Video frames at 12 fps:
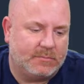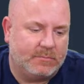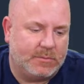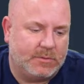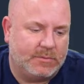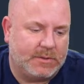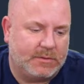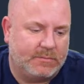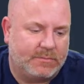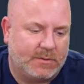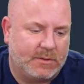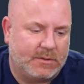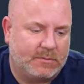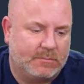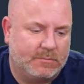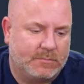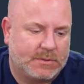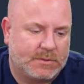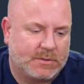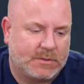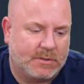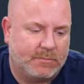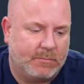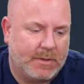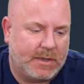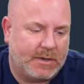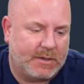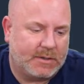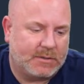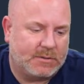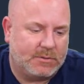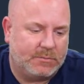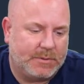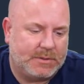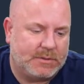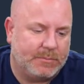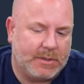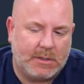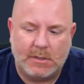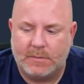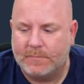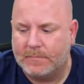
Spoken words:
moving from schematic to PCB.